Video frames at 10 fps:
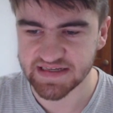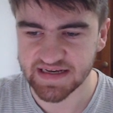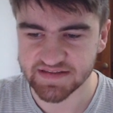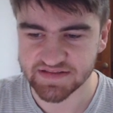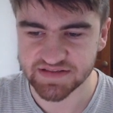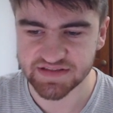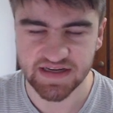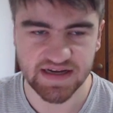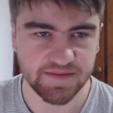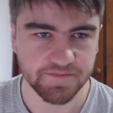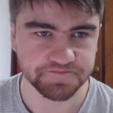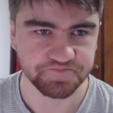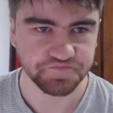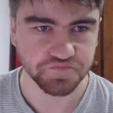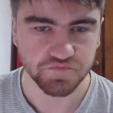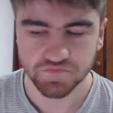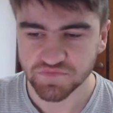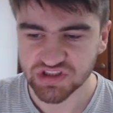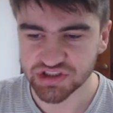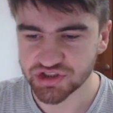get
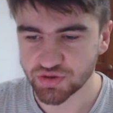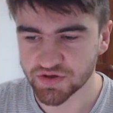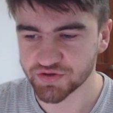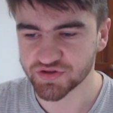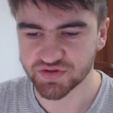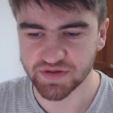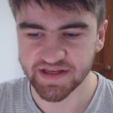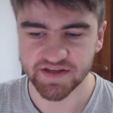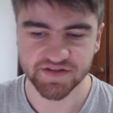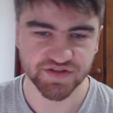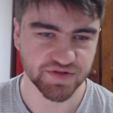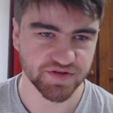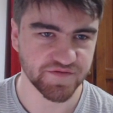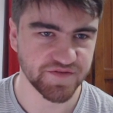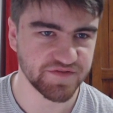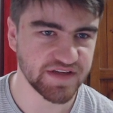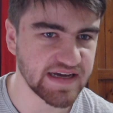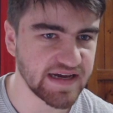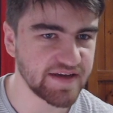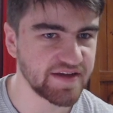to 220,
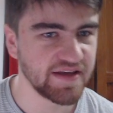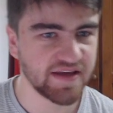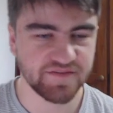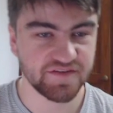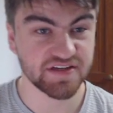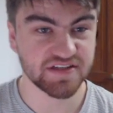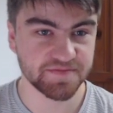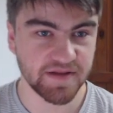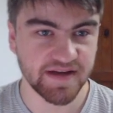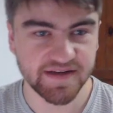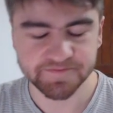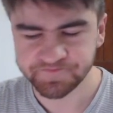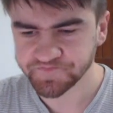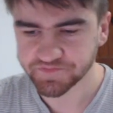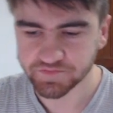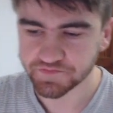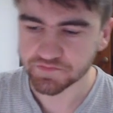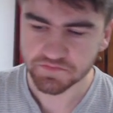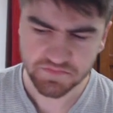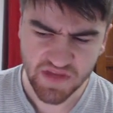250k if he does play.
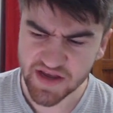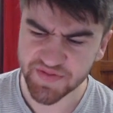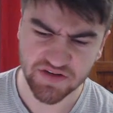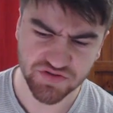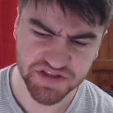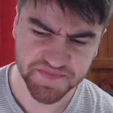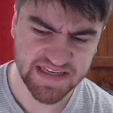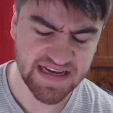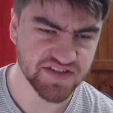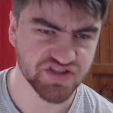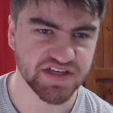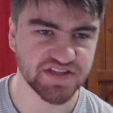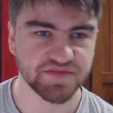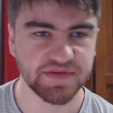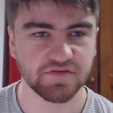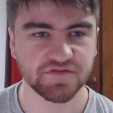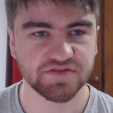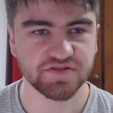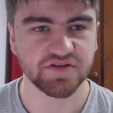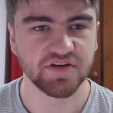And that'll just be cash gen to be able
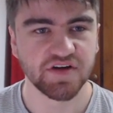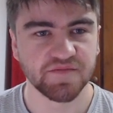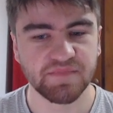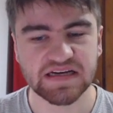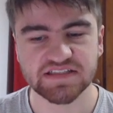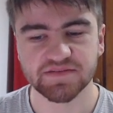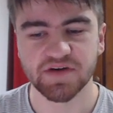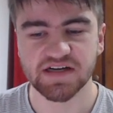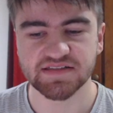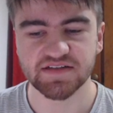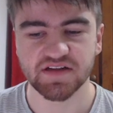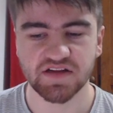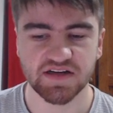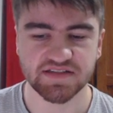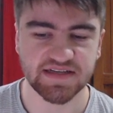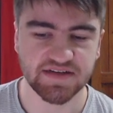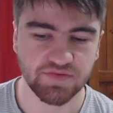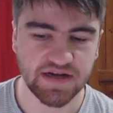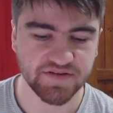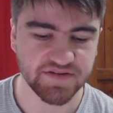to maximize in the last
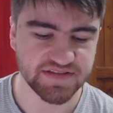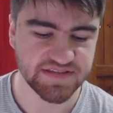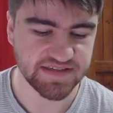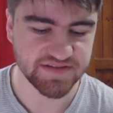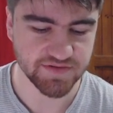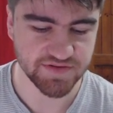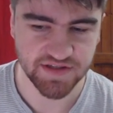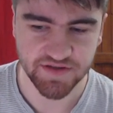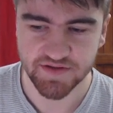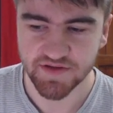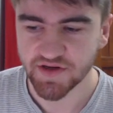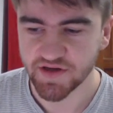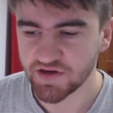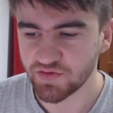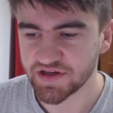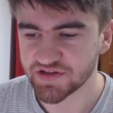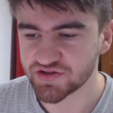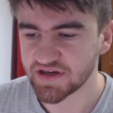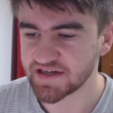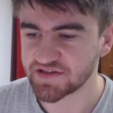round of the season or so, where you're
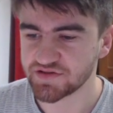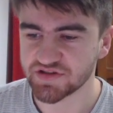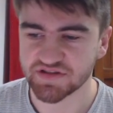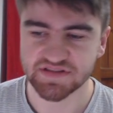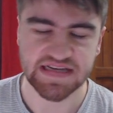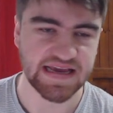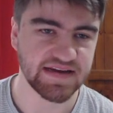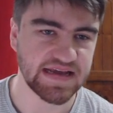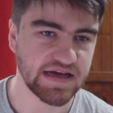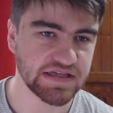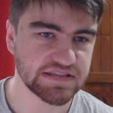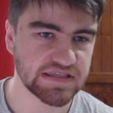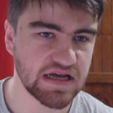trying to just take out